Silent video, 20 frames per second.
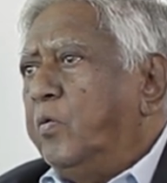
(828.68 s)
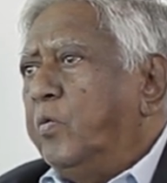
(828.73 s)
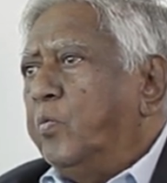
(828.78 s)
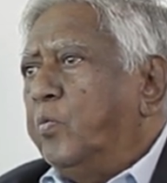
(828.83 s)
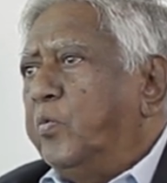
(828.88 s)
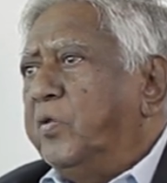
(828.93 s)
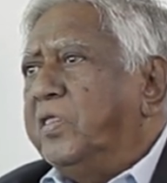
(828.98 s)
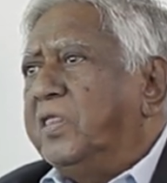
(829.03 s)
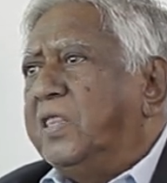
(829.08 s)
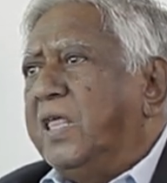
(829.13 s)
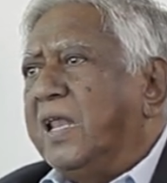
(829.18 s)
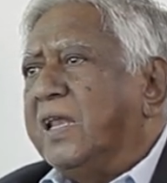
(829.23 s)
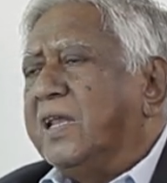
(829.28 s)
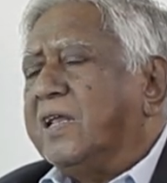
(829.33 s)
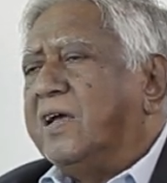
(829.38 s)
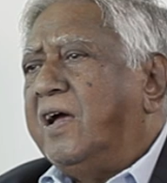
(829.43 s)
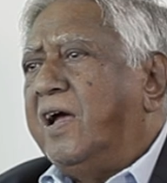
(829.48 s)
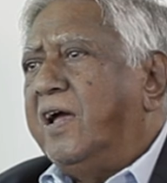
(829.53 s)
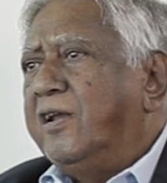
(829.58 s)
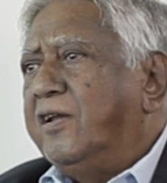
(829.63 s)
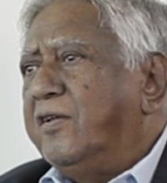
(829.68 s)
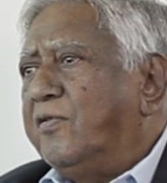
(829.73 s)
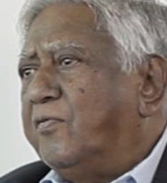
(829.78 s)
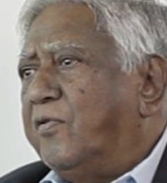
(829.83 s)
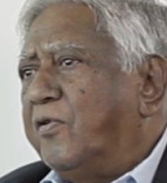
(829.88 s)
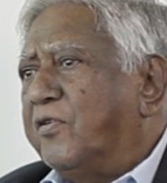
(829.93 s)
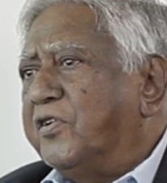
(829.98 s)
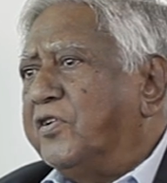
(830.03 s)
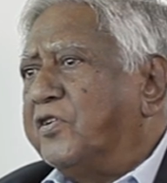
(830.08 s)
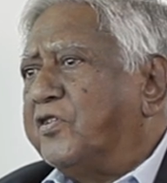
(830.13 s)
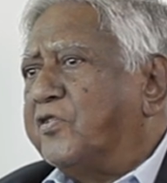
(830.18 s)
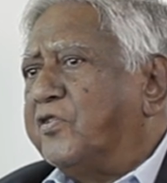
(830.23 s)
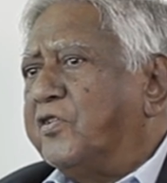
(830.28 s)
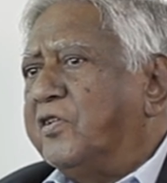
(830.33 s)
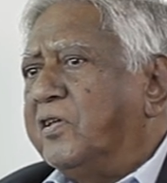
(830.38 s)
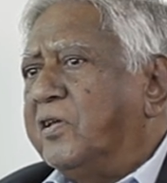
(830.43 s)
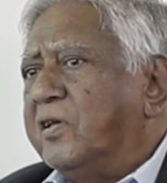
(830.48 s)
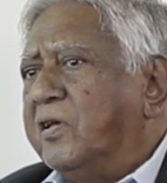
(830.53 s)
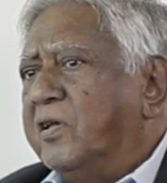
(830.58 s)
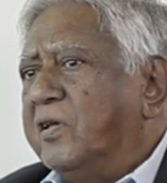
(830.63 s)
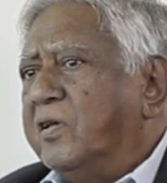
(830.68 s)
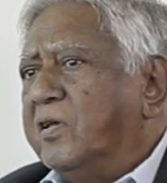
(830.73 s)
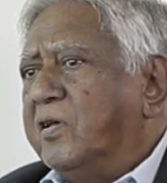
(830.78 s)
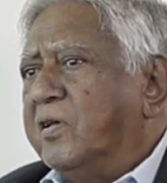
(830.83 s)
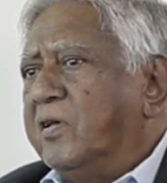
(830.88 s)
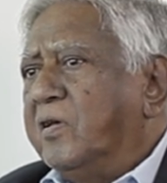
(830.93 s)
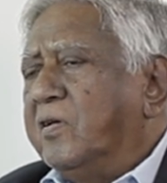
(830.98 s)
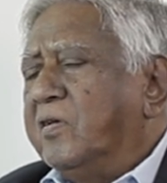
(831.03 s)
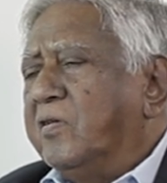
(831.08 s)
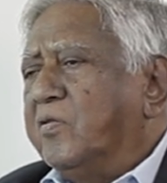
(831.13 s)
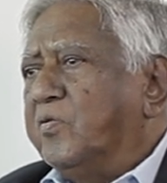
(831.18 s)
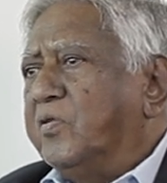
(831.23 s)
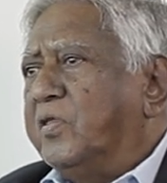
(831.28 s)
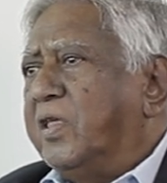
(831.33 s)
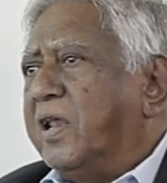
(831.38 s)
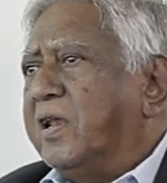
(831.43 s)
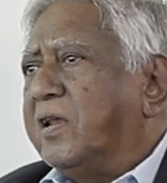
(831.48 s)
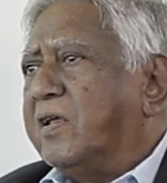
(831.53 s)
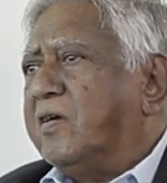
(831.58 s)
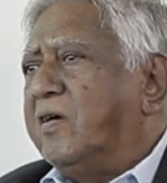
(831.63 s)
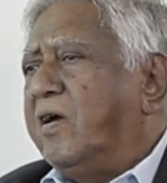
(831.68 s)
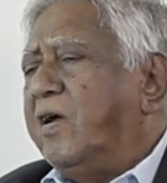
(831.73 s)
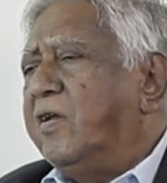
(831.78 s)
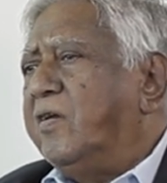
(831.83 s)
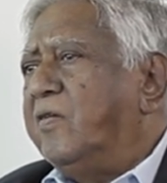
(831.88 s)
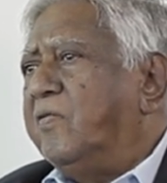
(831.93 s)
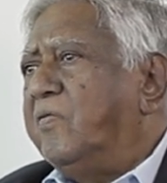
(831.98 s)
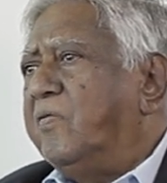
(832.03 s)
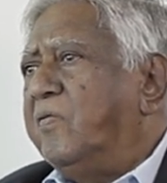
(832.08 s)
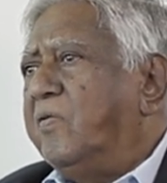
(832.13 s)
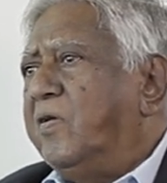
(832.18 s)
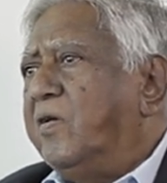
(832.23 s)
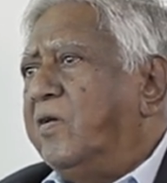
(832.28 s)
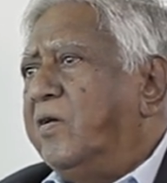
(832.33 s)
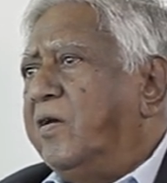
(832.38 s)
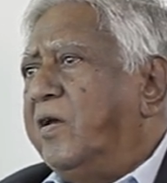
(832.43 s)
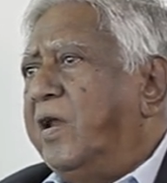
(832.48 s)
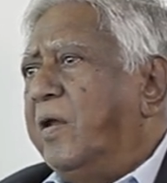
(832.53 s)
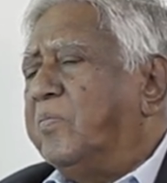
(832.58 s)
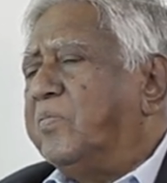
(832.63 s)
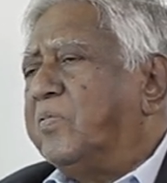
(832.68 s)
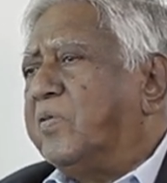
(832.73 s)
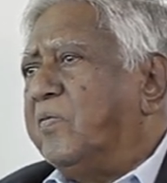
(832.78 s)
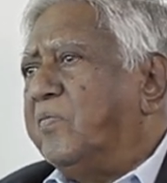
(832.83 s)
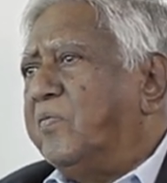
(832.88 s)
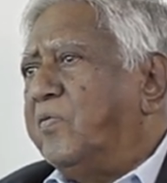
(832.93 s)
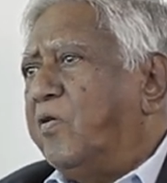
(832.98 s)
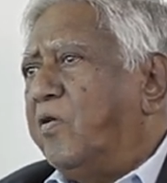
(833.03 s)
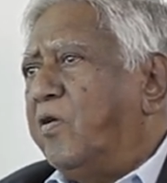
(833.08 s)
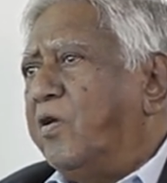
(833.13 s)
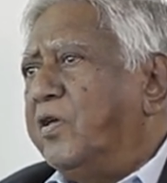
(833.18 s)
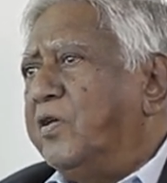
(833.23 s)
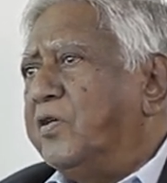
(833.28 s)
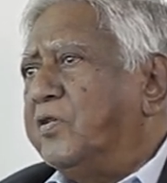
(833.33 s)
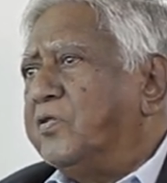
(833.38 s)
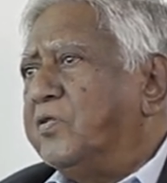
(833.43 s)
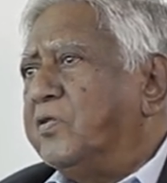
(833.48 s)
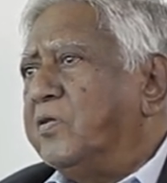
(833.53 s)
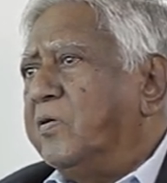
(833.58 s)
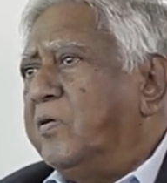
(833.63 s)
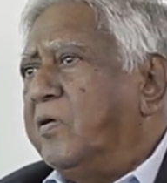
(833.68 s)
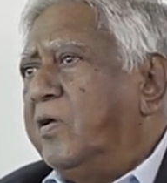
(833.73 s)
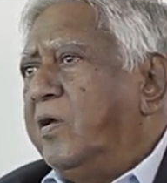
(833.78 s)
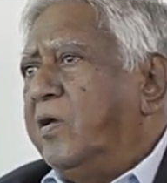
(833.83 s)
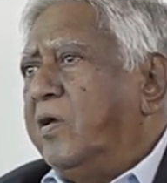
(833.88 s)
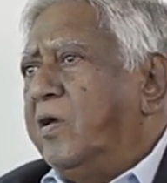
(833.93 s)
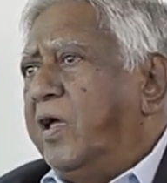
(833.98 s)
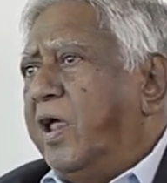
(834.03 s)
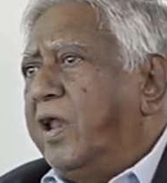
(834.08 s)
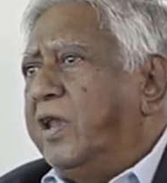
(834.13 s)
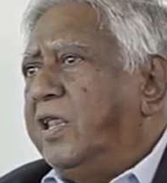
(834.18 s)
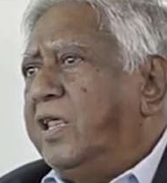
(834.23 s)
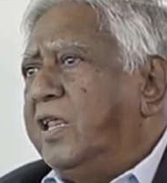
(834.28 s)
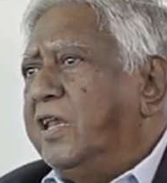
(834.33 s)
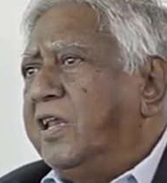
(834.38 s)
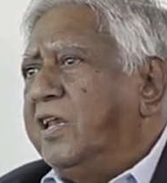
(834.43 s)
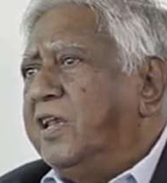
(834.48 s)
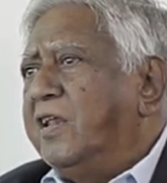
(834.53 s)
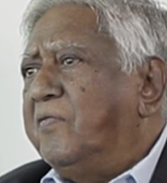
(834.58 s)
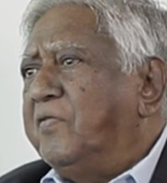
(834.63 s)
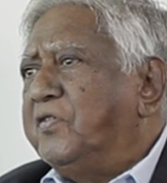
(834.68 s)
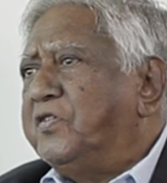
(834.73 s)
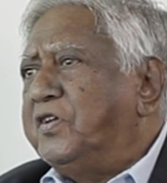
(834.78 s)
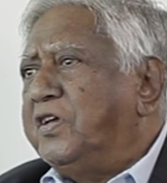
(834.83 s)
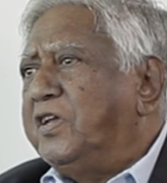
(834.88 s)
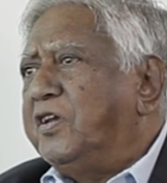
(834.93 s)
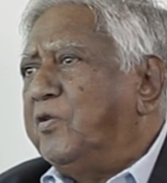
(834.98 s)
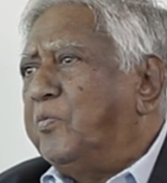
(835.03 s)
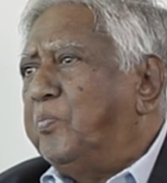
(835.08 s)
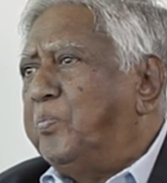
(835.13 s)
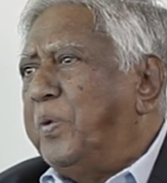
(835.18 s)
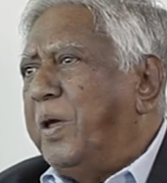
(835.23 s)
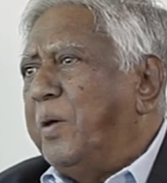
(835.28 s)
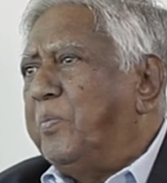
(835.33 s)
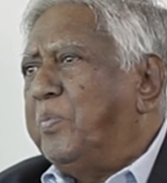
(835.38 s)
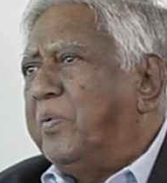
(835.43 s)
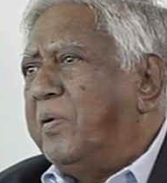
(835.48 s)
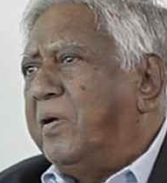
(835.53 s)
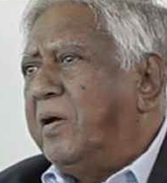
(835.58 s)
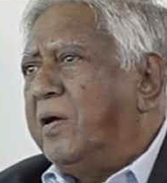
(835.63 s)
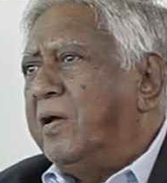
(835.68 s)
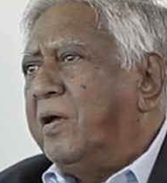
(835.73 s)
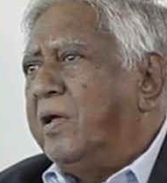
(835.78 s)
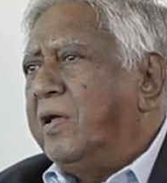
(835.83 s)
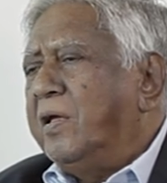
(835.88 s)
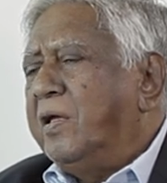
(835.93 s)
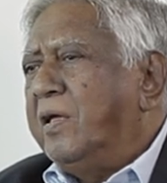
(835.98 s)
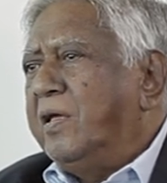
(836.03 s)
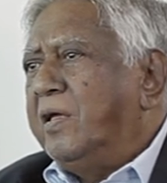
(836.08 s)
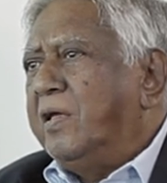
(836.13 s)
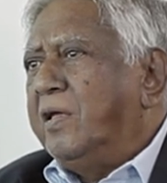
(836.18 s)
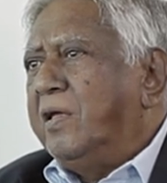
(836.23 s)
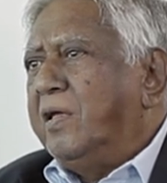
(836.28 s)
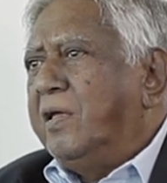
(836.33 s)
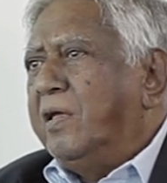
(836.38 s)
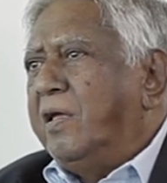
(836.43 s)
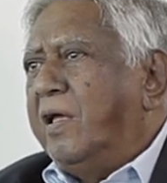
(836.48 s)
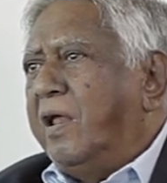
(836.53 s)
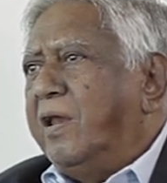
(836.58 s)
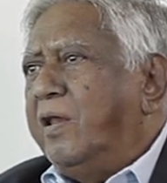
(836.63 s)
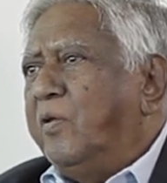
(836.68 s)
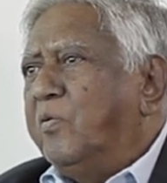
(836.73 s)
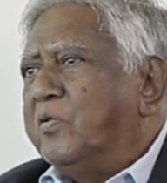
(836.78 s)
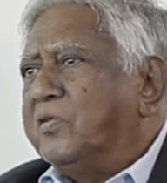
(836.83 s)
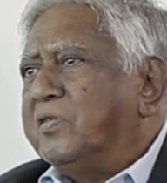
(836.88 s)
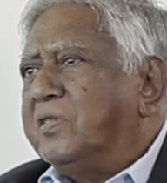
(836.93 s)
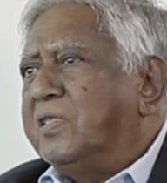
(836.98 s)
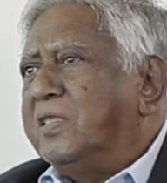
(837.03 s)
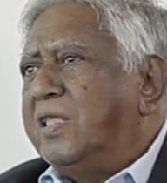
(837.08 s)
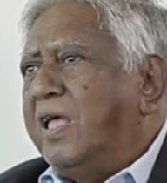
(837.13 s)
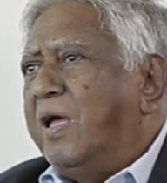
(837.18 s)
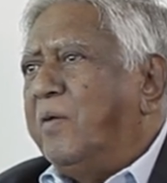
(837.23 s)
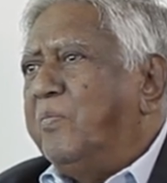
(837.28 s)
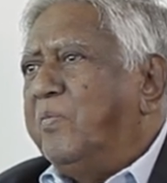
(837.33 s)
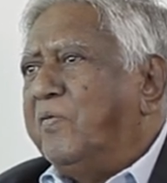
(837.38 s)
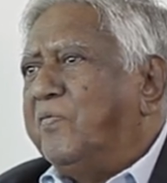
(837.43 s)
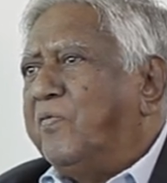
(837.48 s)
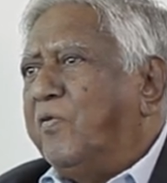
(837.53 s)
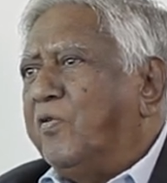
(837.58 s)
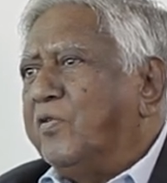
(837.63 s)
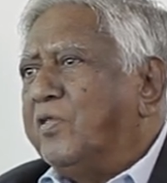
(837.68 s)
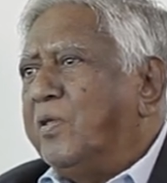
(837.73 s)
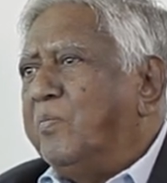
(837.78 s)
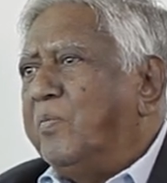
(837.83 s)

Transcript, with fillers: with that kind of oratory, with that kind of depth of knowledge. And he didn't have a sheet of paper, and he was there before the